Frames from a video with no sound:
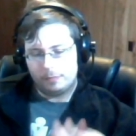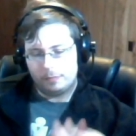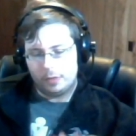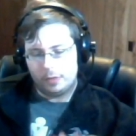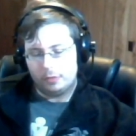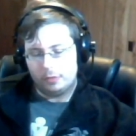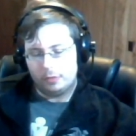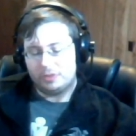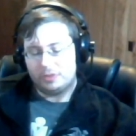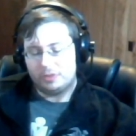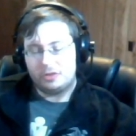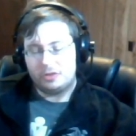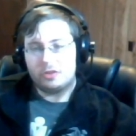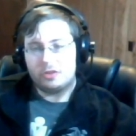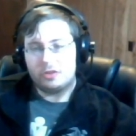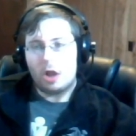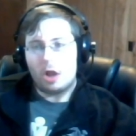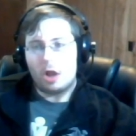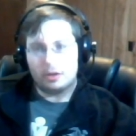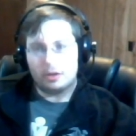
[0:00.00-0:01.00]
Just
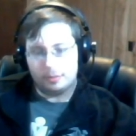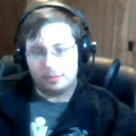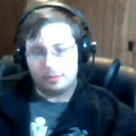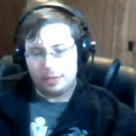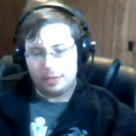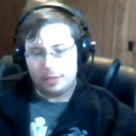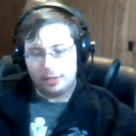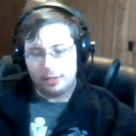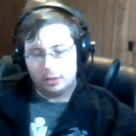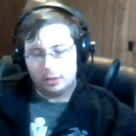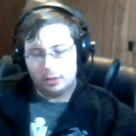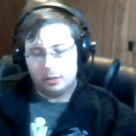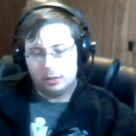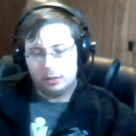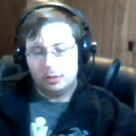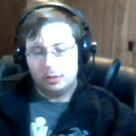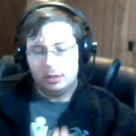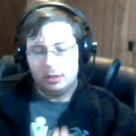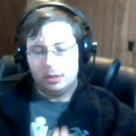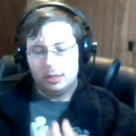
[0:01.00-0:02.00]
talk to the player.
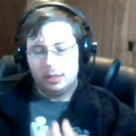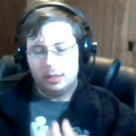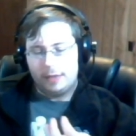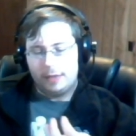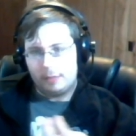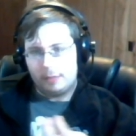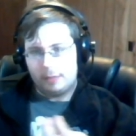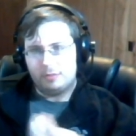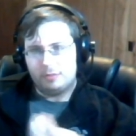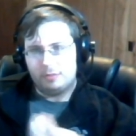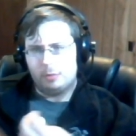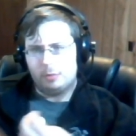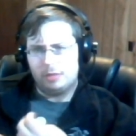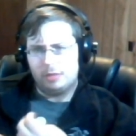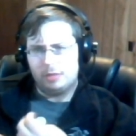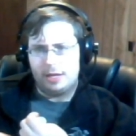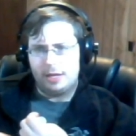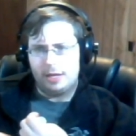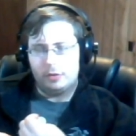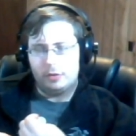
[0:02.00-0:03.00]
That one's more
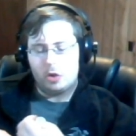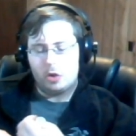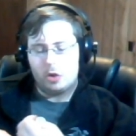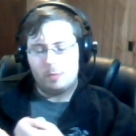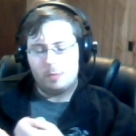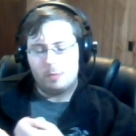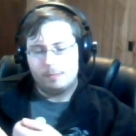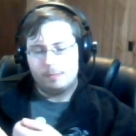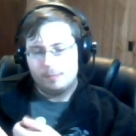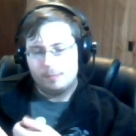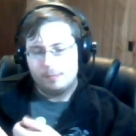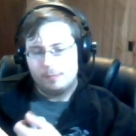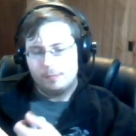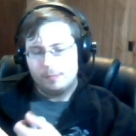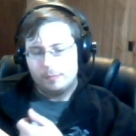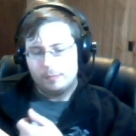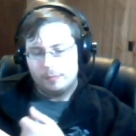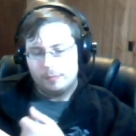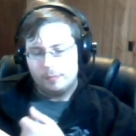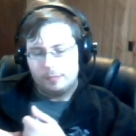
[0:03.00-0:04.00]
player, though.
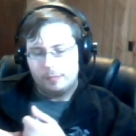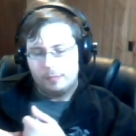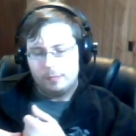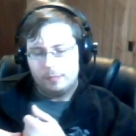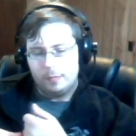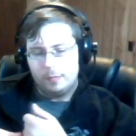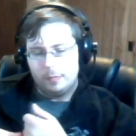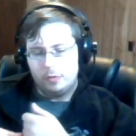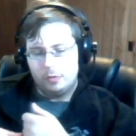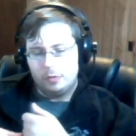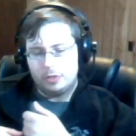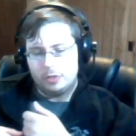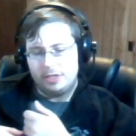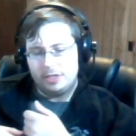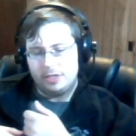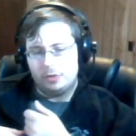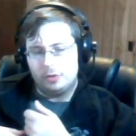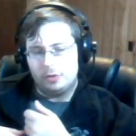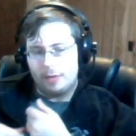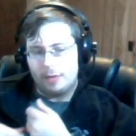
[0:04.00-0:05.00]
Usually you
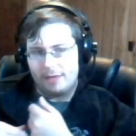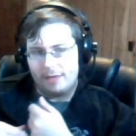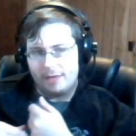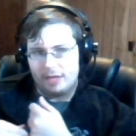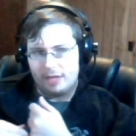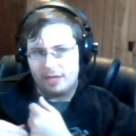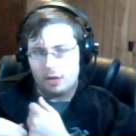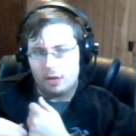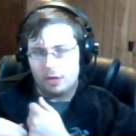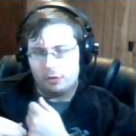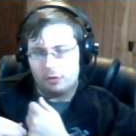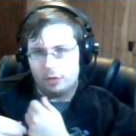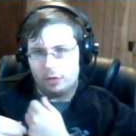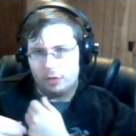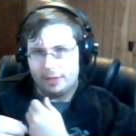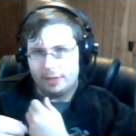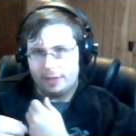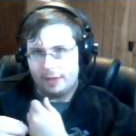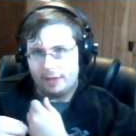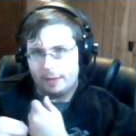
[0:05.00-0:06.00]
don't have a character
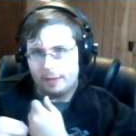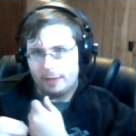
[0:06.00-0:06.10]
like that.